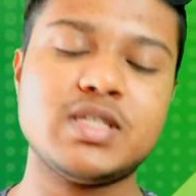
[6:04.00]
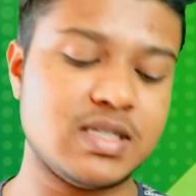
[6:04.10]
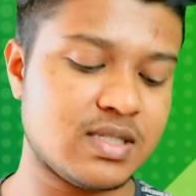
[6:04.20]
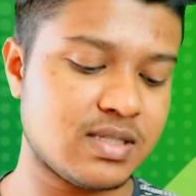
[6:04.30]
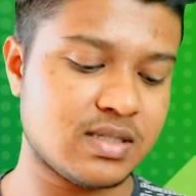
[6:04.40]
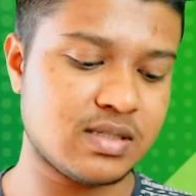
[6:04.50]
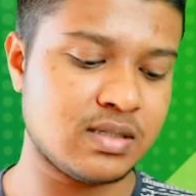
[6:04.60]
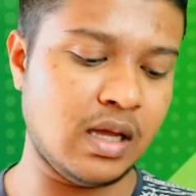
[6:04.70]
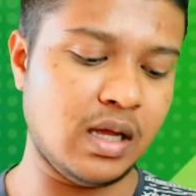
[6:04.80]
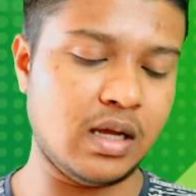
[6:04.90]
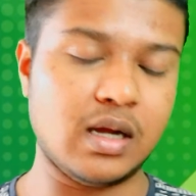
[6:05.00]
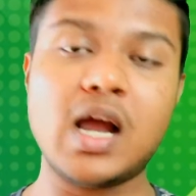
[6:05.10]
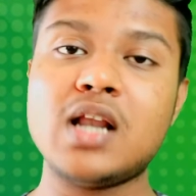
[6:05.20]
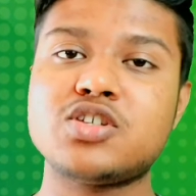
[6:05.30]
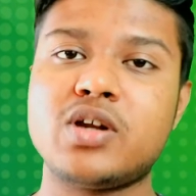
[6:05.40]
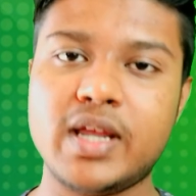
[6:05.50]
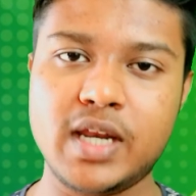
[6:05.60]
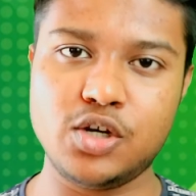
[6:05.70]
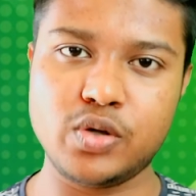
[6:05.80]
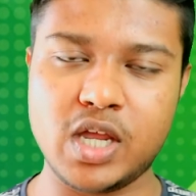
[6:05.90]
which is culture
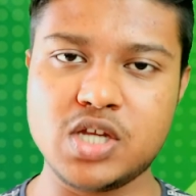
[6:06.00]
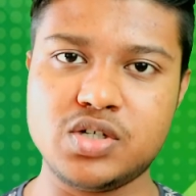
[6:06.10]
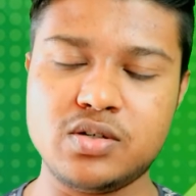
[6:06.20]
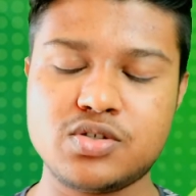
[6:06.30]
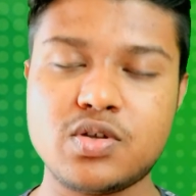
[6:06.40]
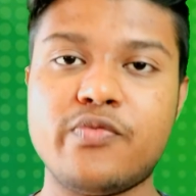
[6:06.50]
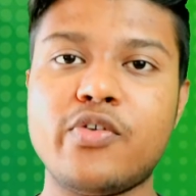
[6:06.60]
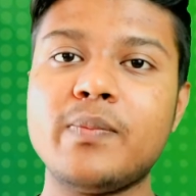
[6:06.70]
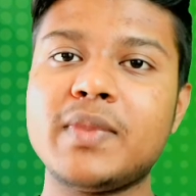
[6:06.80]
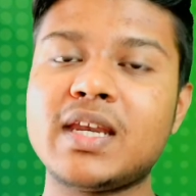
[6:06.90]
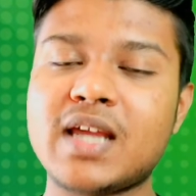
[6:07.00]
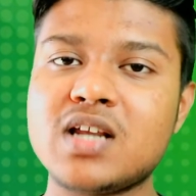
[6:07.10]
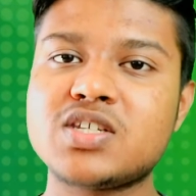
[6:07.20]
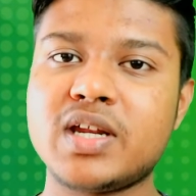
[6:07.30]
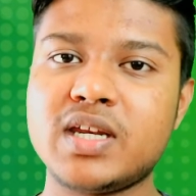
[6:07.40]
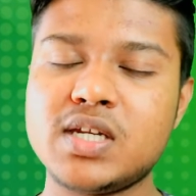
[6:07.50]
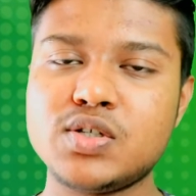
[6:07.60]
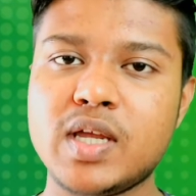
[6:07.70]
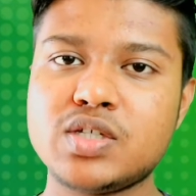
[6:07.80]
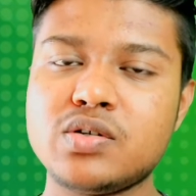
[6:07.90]
and education. So from that culture and
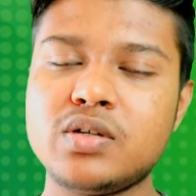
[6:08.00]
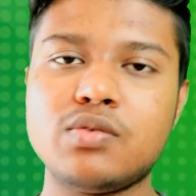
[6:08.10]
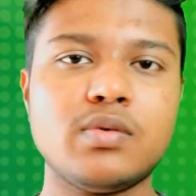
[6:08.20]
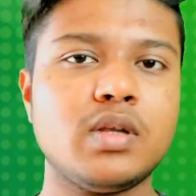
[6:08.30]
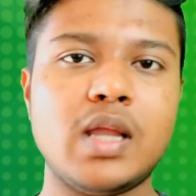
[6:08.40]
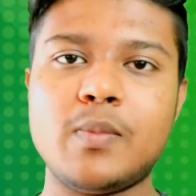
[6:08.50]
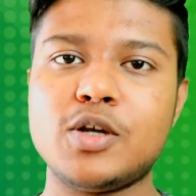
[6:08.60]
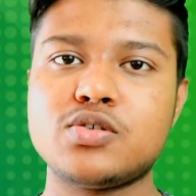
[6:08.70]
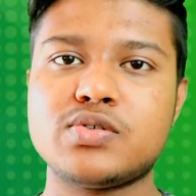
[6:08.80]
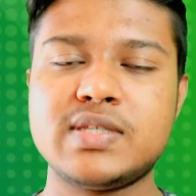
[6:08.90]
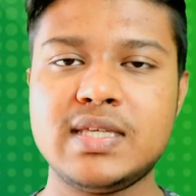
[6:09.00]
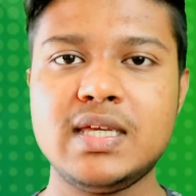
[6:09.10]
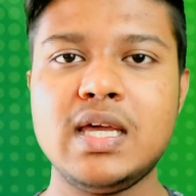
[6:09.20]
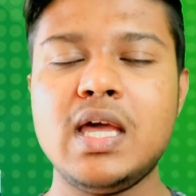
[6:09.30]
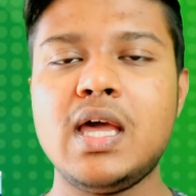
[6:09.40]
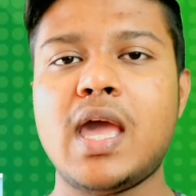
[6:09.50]
education you will able to see